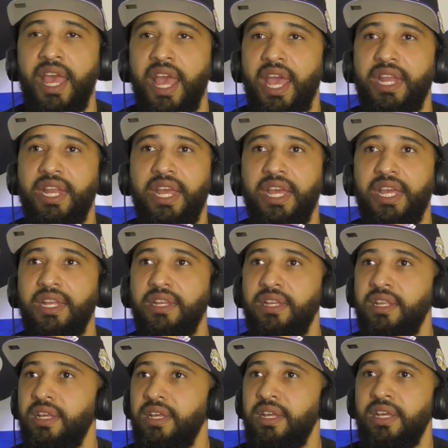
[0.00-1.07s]
And then,
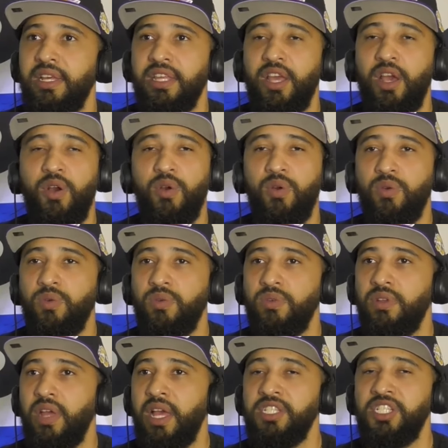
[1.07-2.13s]
yo,
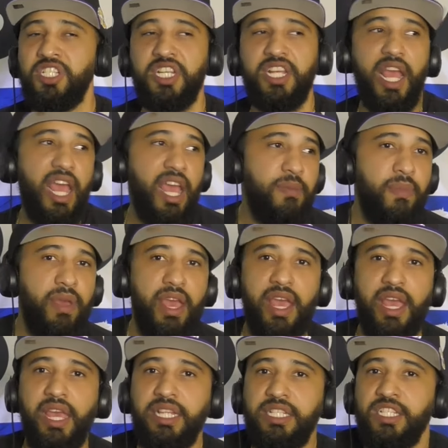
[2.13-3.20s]
SGA
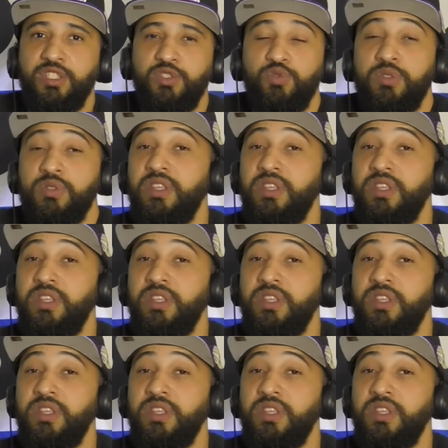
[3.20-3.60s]
man, he just was,